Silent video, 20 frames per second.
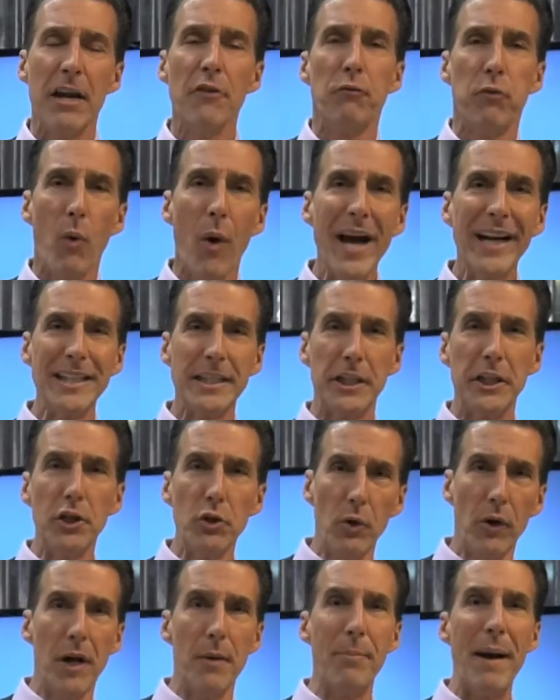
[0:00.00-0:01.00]
if what
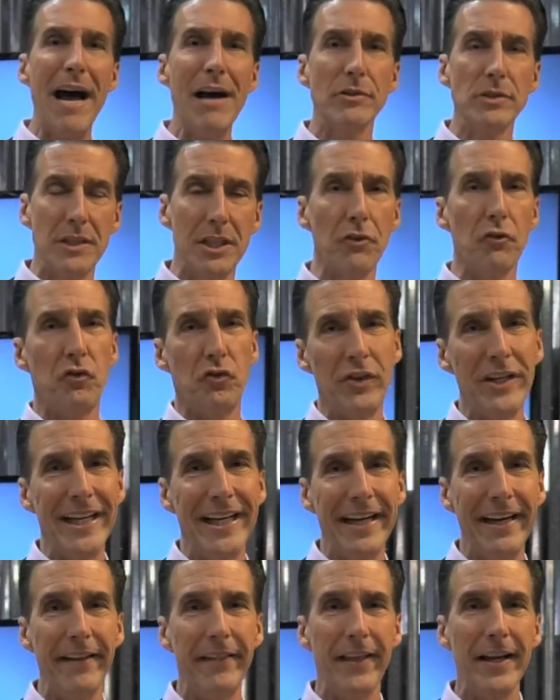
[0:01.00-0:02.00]
you're about to
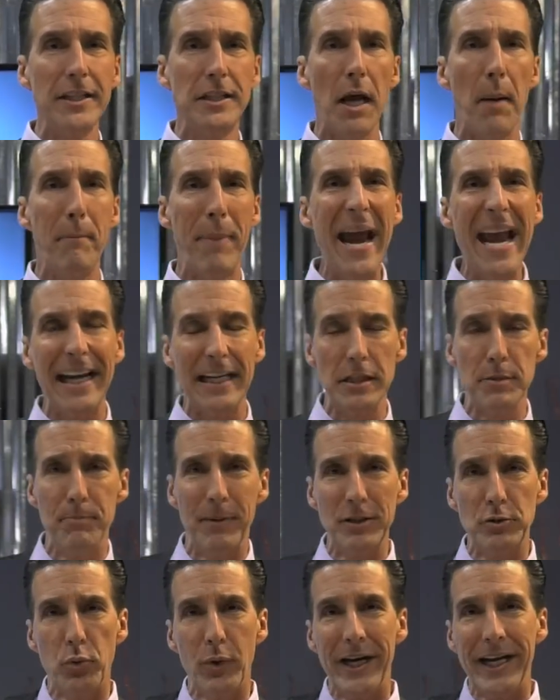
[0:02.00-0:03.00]
see, the debate
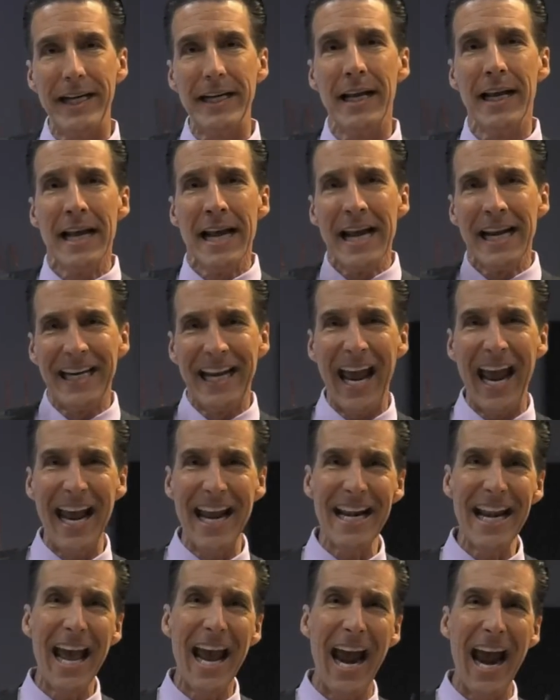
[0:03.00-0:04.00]
between
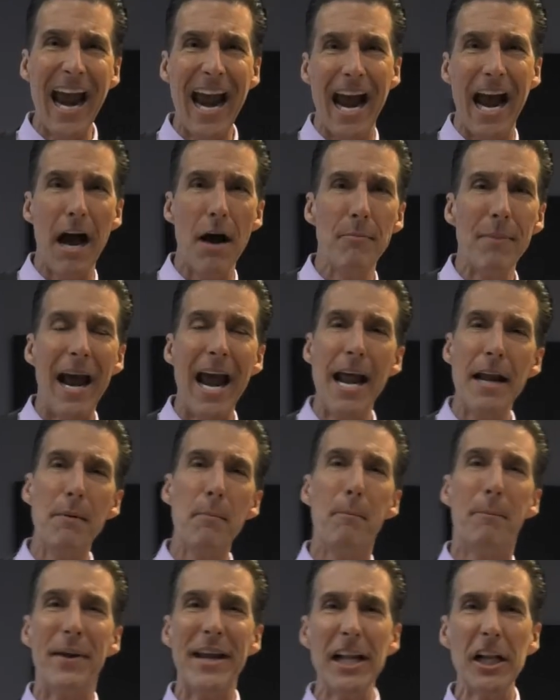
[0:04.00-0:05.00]
Ken Ham
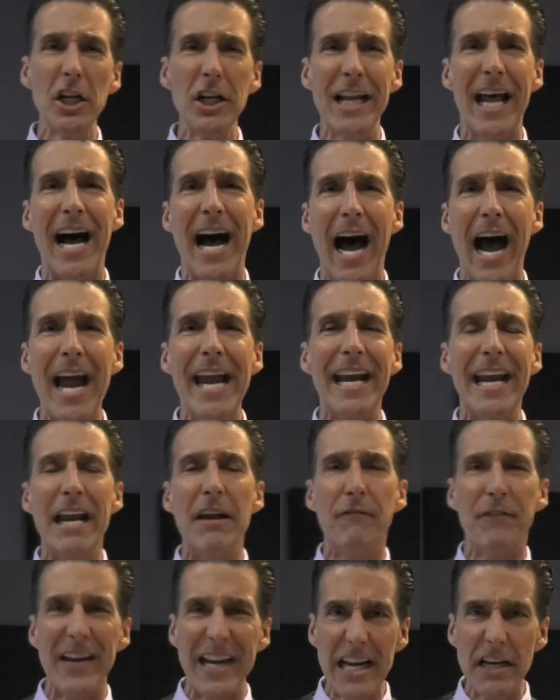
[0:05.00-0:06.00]
and Bill Nye,
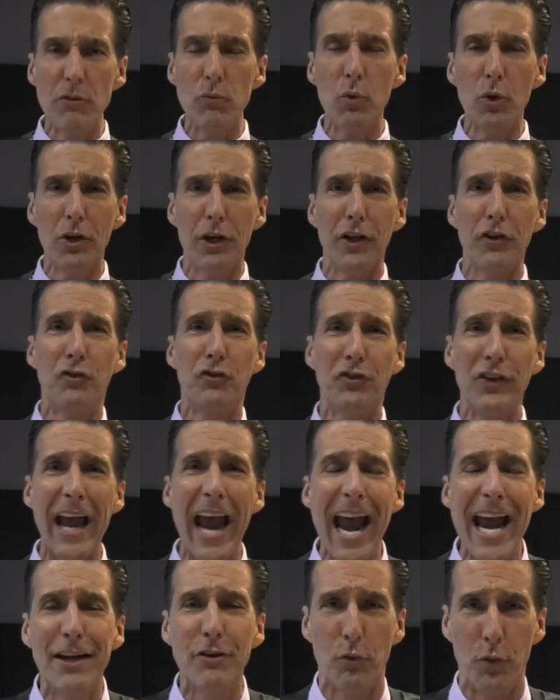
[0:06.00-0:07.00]
if it were a
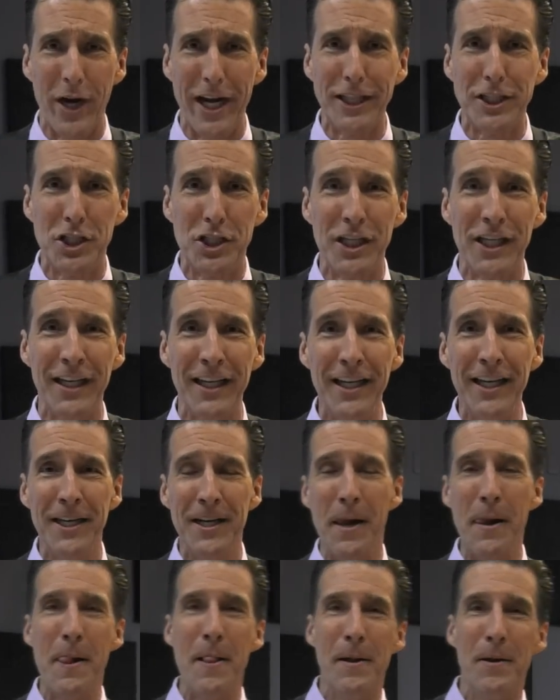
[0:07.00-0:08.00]
sandwich,
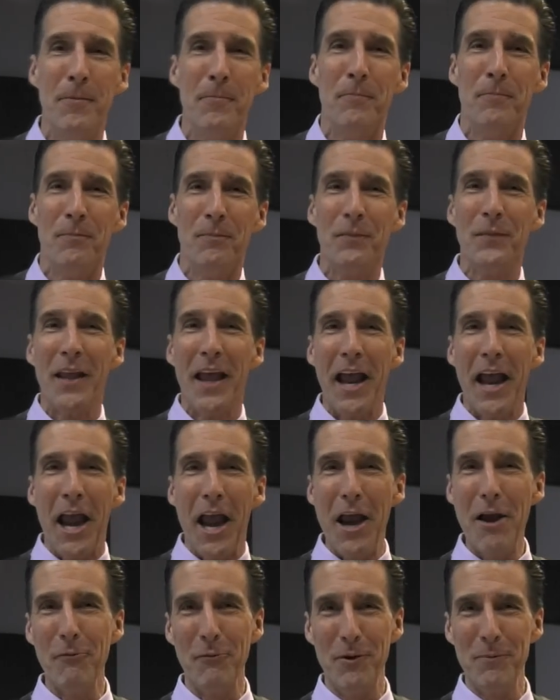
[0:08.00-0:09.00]

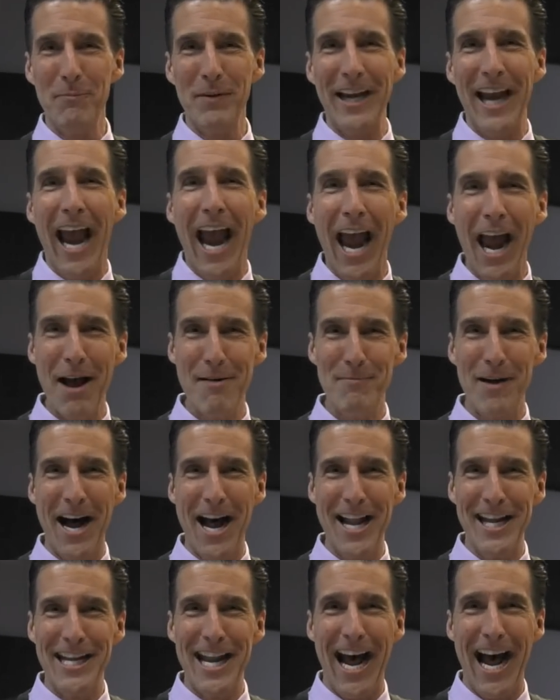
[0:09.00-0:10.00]
it would be ham
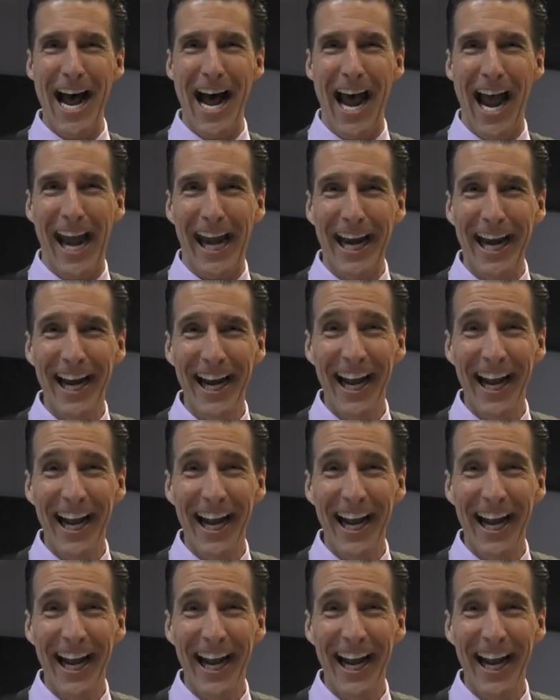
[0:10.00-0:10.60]
on Nye.